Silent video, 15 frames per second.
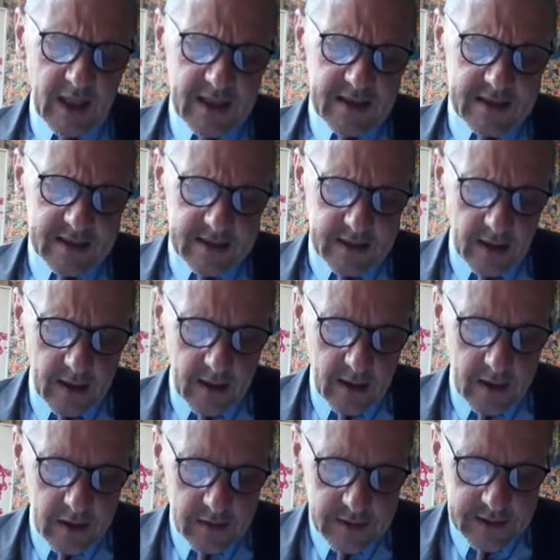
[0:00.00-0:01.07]

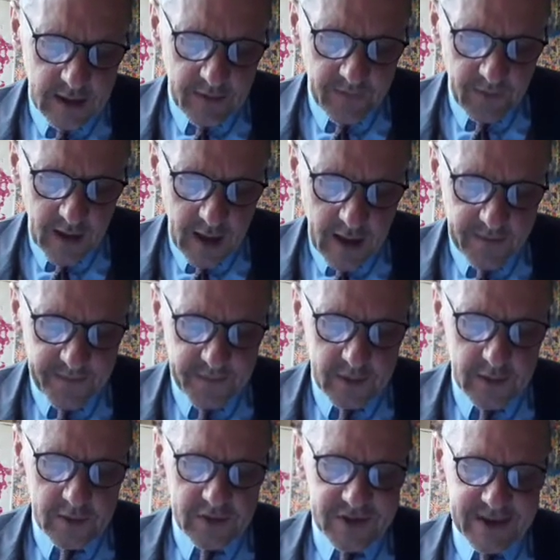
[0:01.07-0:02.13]
Sounds of
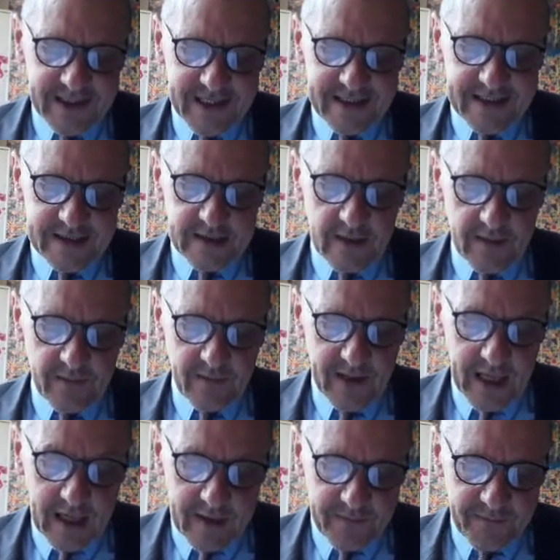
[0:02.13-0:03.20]
laughter, shades of
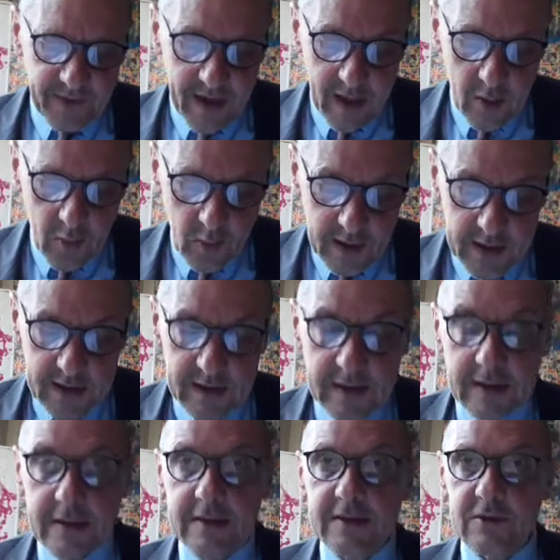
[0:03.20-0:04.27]
life are
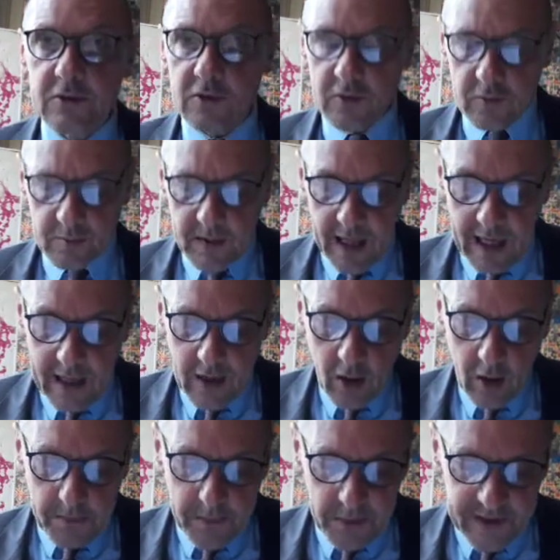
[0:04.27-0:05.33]
ringing through my
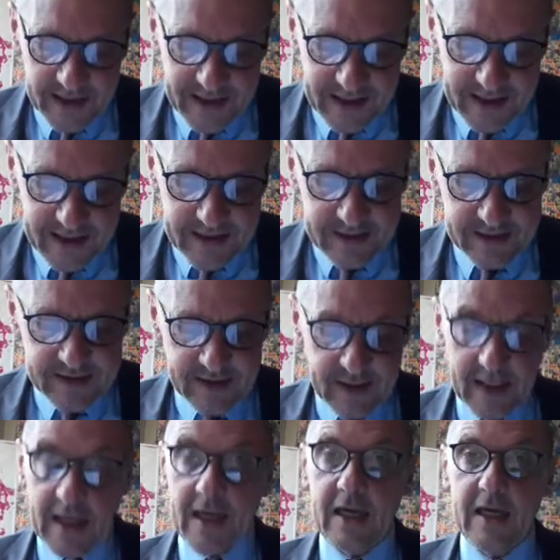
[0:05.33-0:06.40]
open ears,
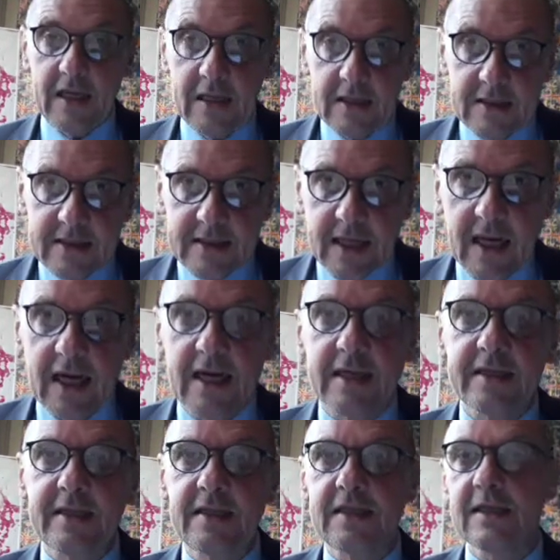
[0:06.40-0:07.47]

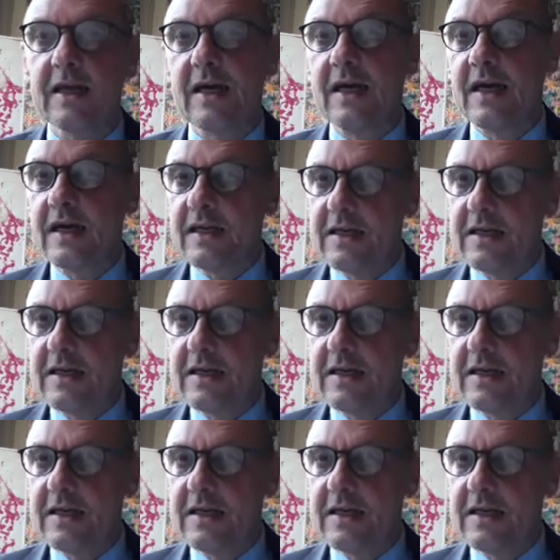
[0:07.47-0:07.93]
inciting and